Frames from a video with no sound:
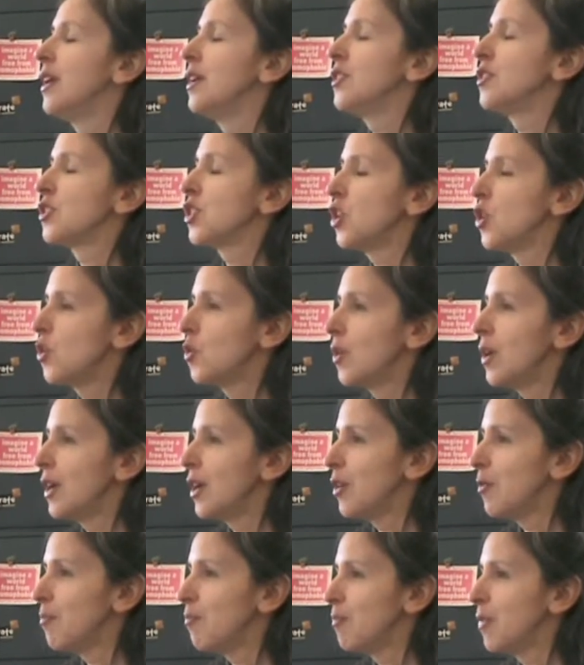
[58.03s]

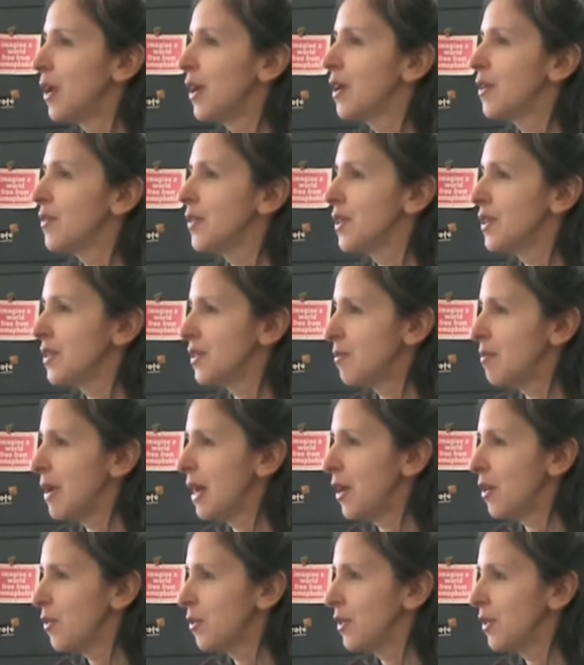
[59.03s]
So part of it is
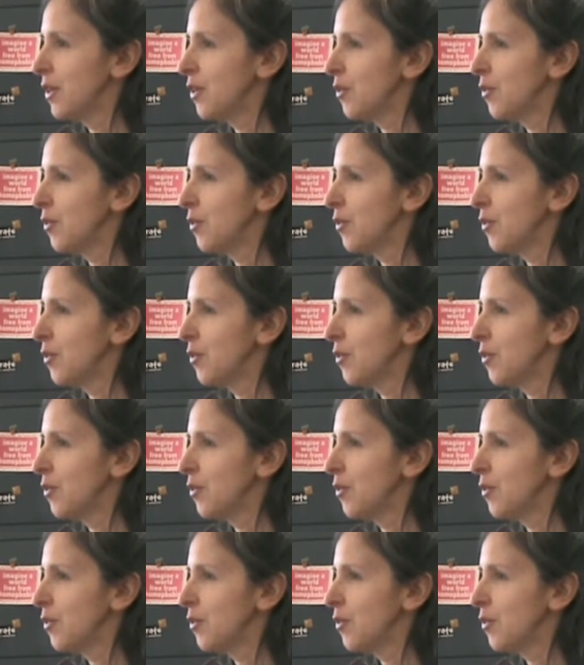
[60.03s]
about,